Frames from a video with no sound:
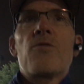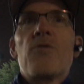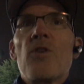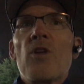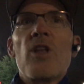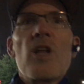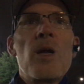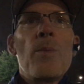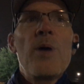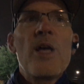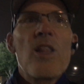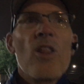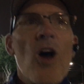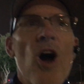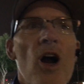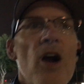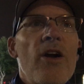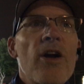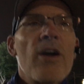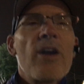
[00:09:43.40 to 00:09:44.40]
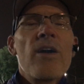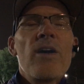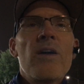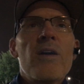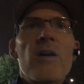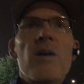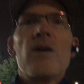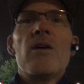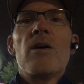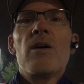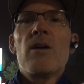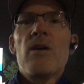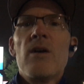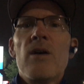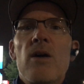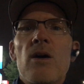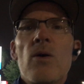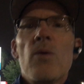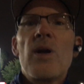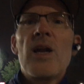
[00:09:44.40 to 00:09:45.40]
for a little bit longer,
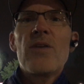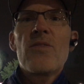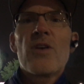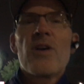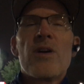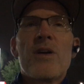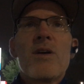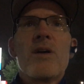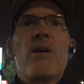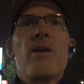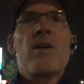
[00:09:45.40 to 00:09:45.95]
whatever.